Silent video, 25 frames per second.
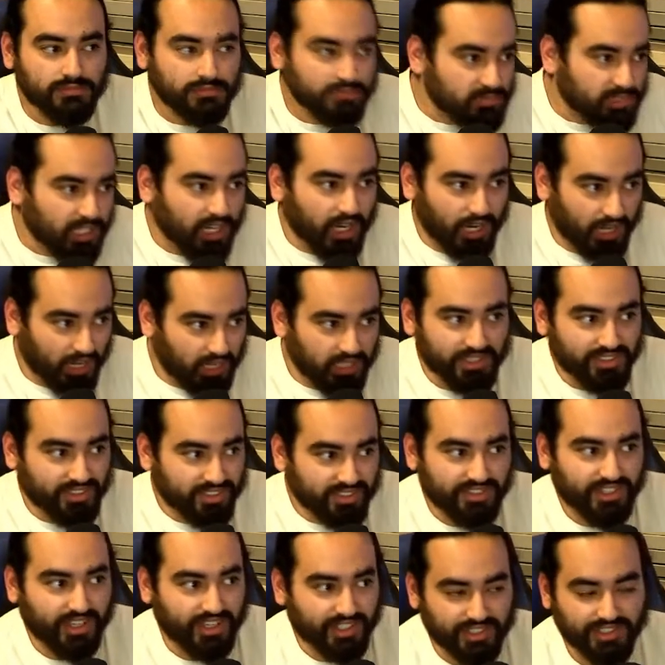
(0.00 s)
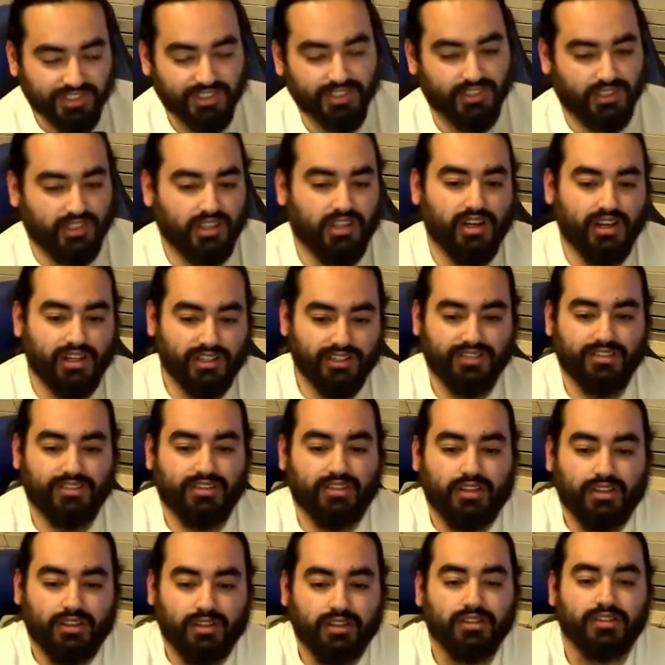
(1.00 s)
unsanctioned loss.
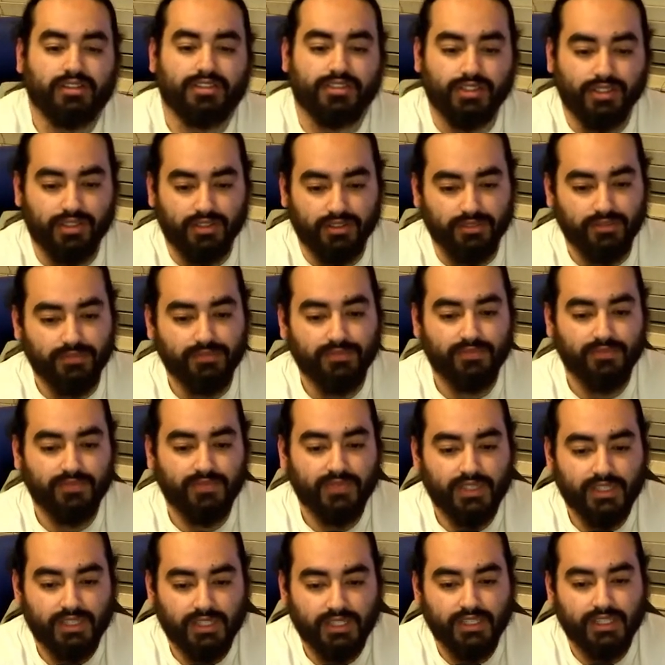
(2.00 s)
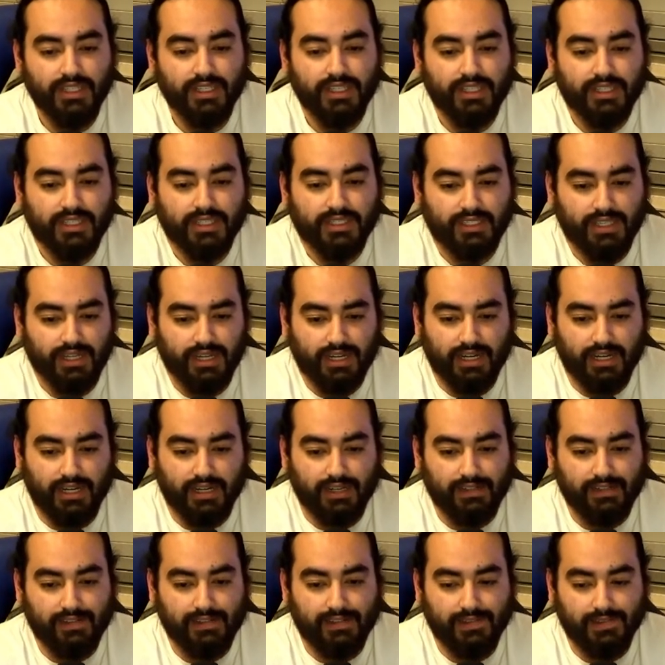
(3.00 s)
So, yeah,
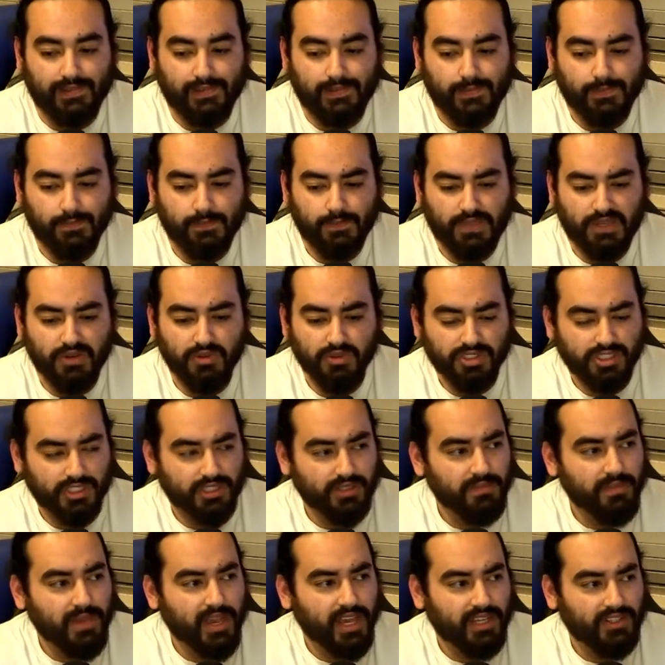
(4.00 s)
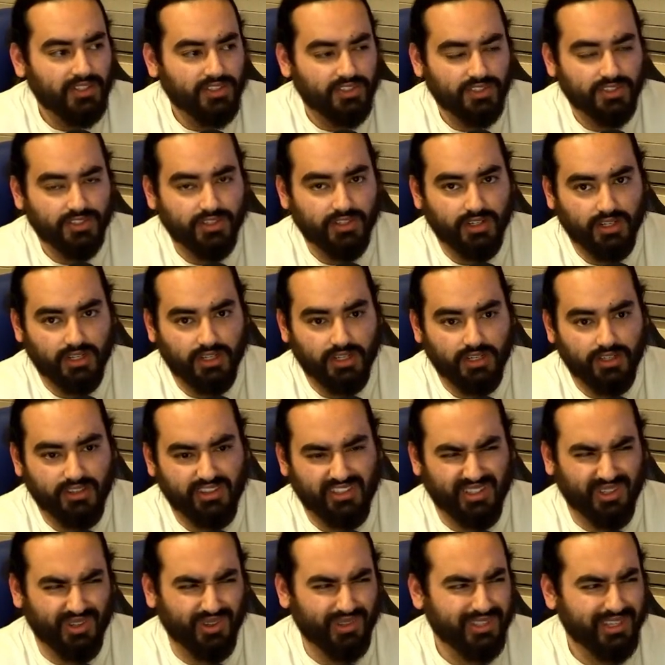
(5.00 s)
it was a good match.
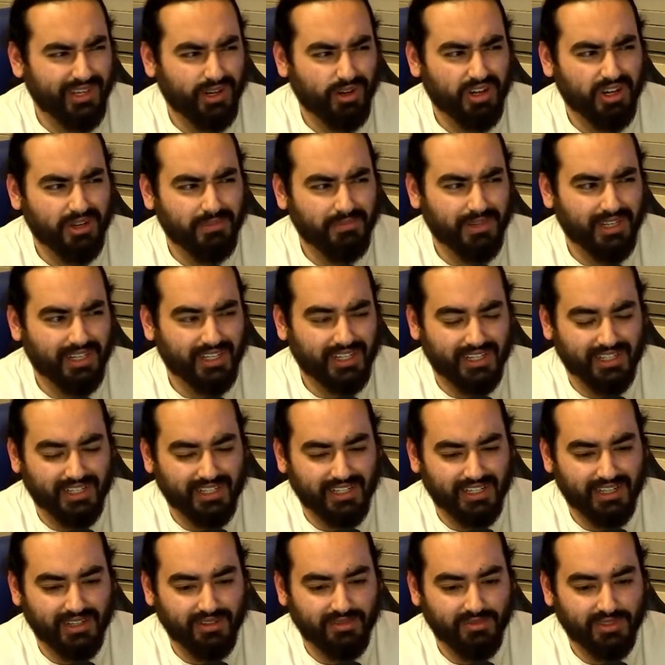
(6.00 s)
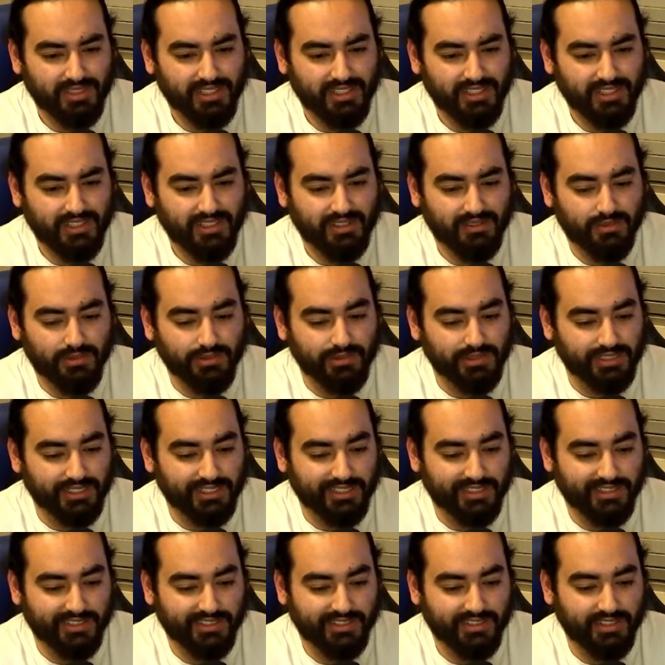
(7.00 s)
The only gripe I kind of had with it
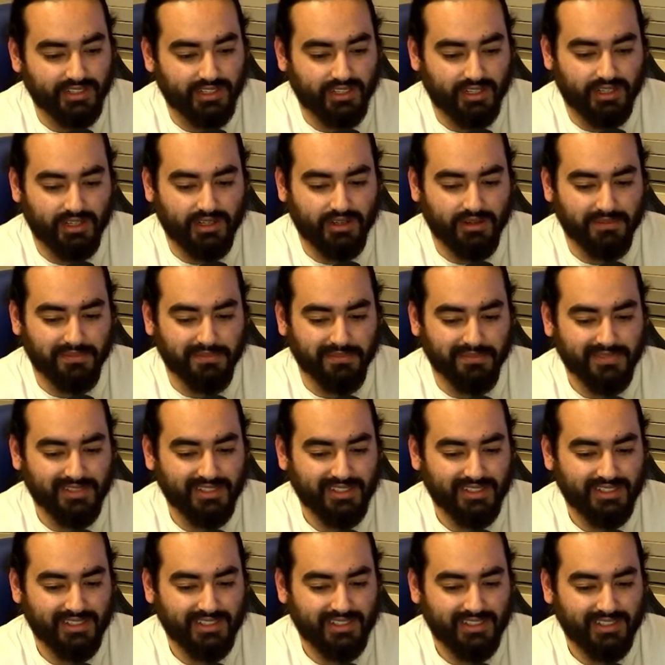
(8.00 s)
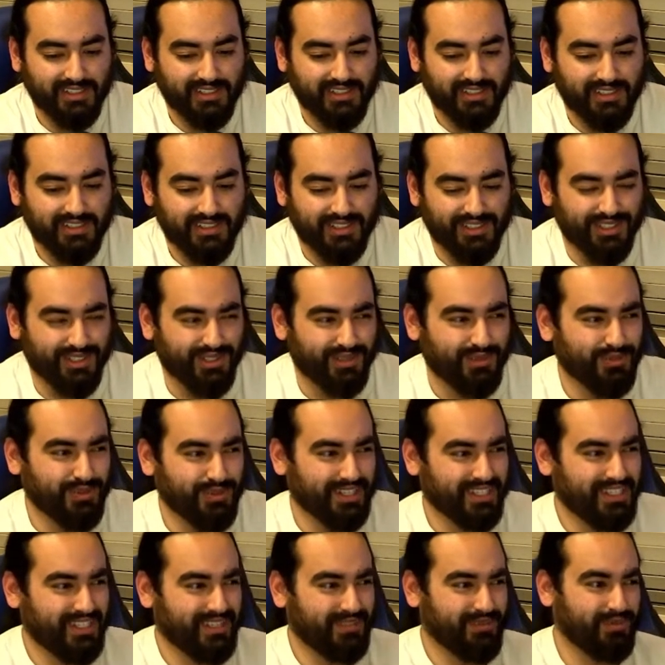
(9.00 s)
was, when
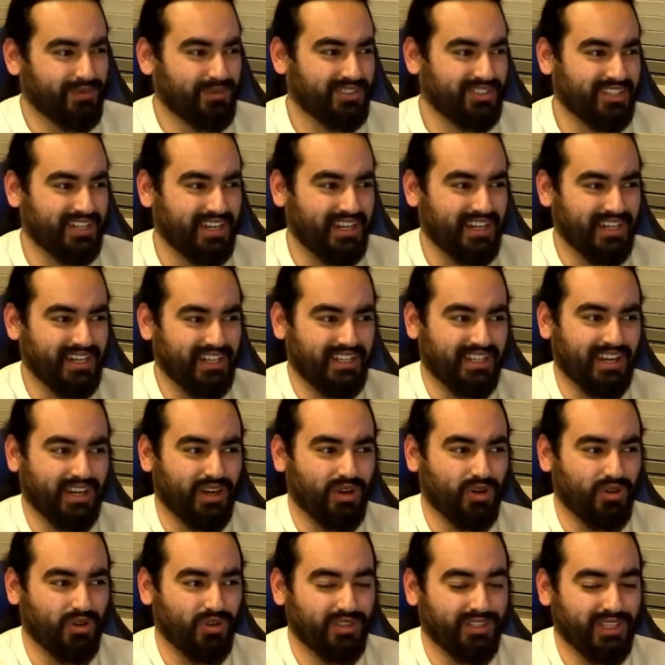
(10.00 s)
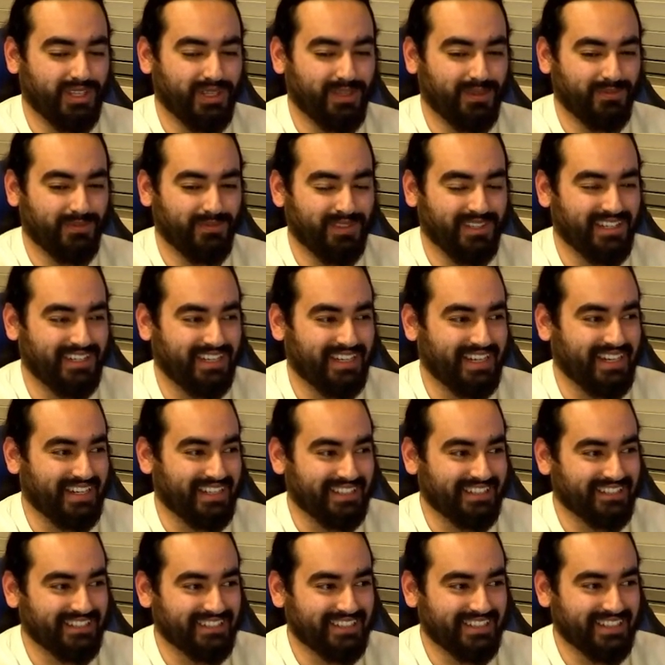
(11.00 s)
he was kind of like holding him, it kind of
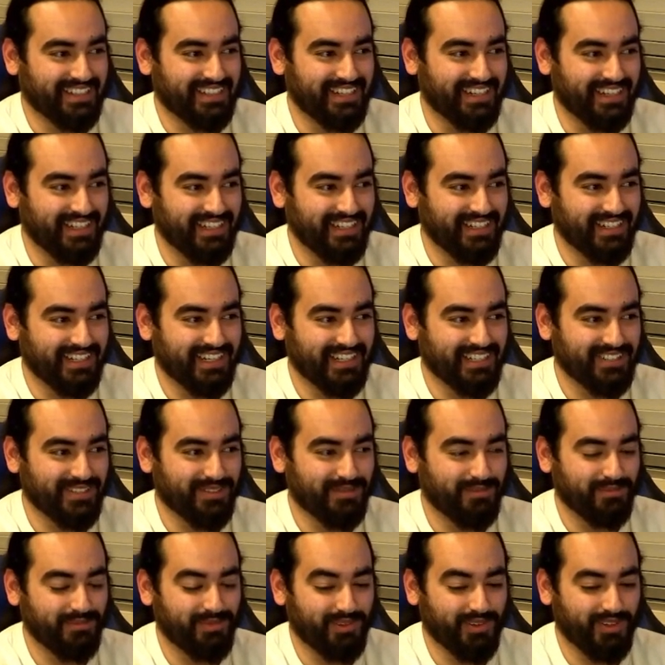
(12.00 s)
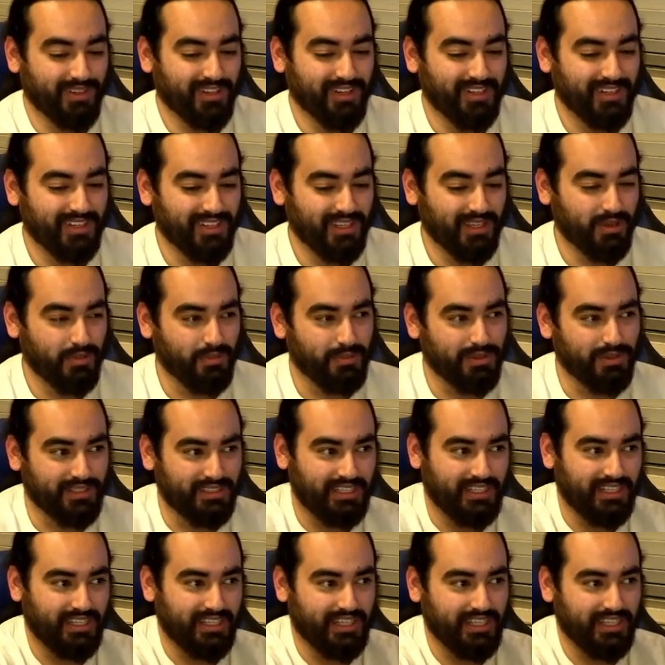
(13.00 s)
looked like a hug at some point, but
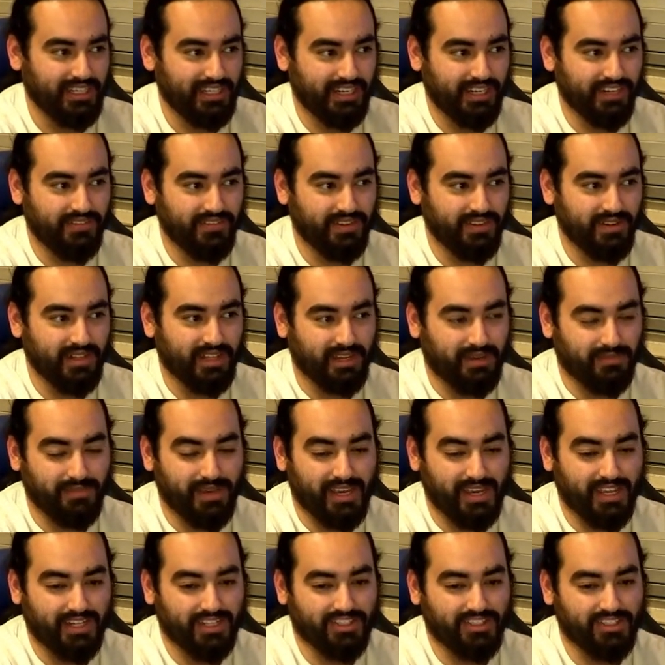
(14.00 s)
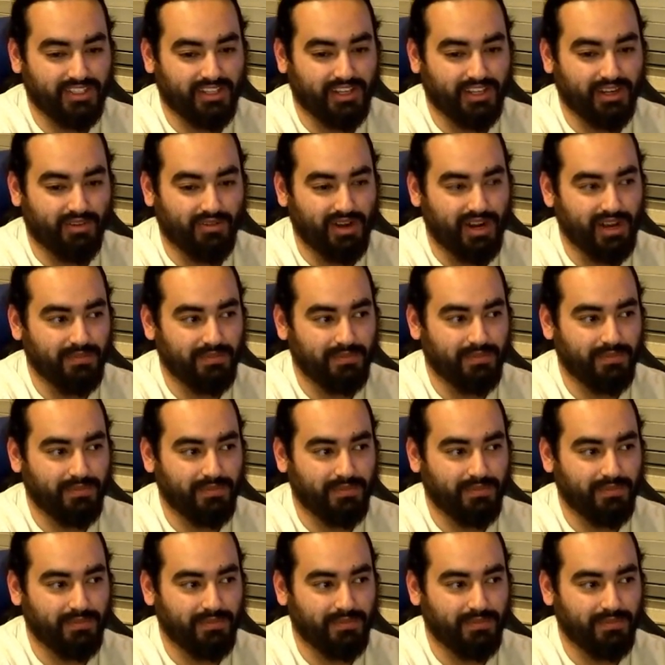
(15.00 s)
he didn't even like manage to like wrap